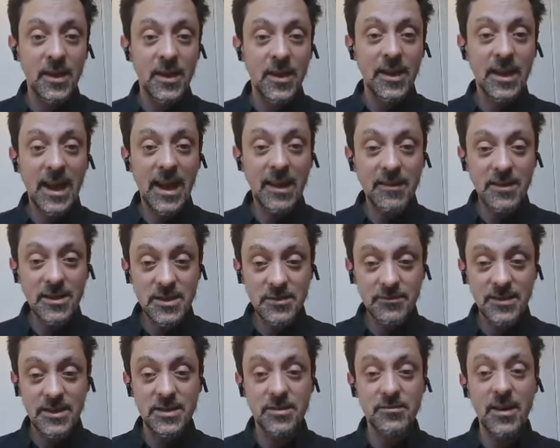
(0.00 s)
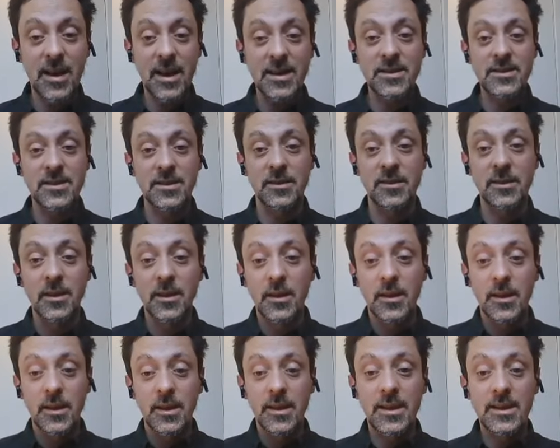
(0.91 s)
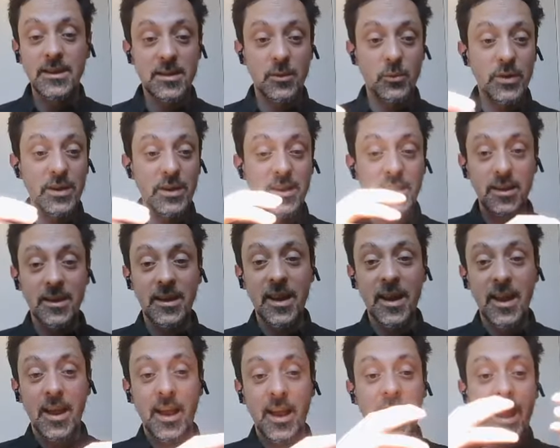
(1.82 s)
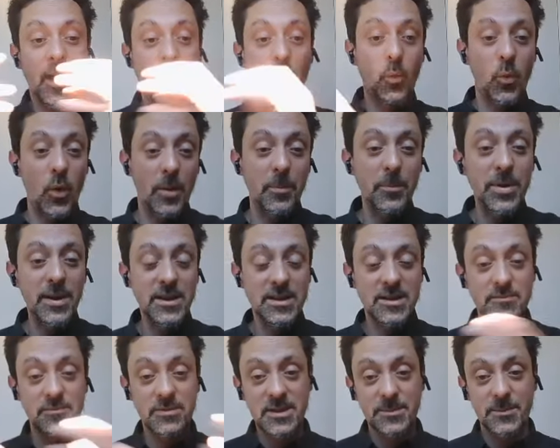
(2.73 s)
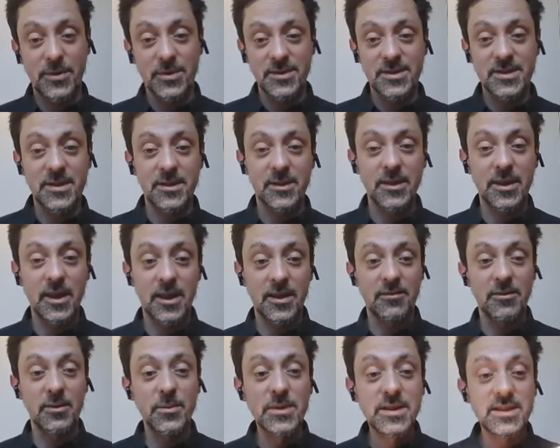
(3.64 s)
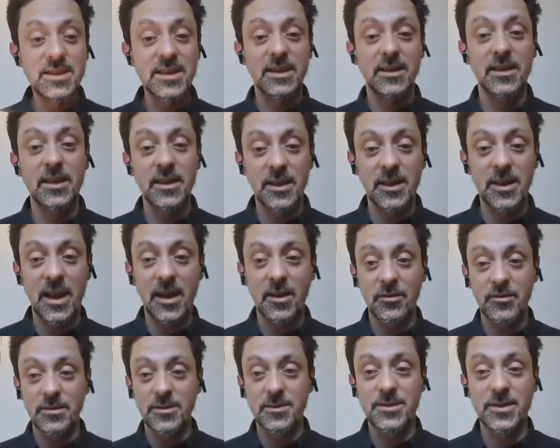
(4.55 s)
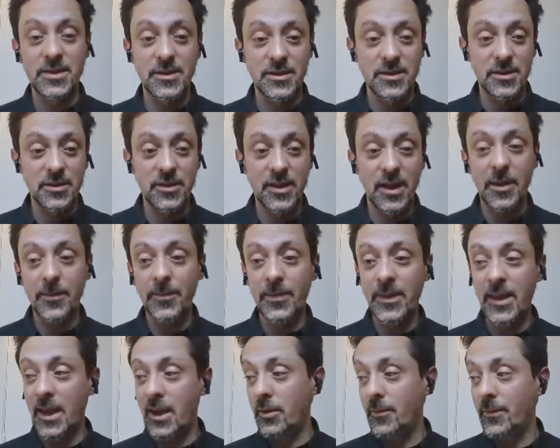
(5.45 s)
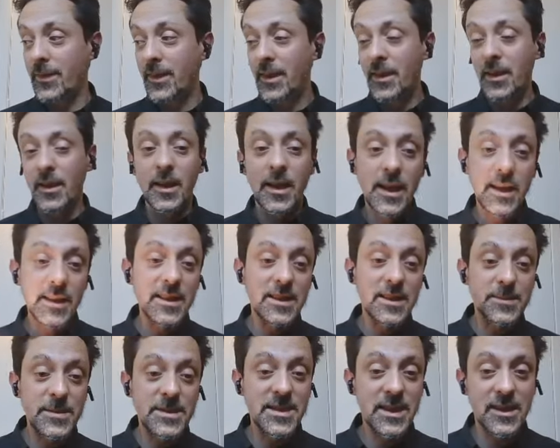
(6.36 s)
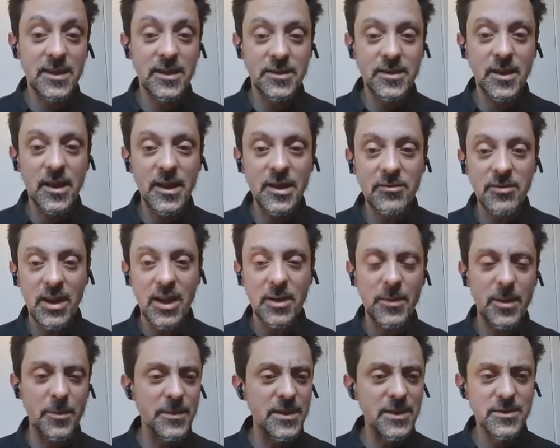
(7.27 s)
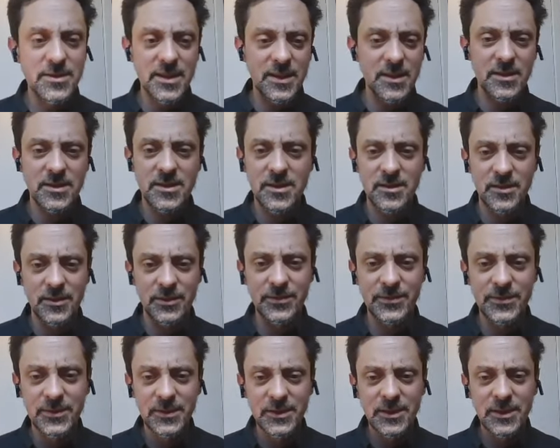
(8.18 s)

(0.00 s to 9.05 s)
character interaction, is that we learn how one person responds to the other, and machine learning algorithms can do that. Now, in this particular diagram, I'm using sort of,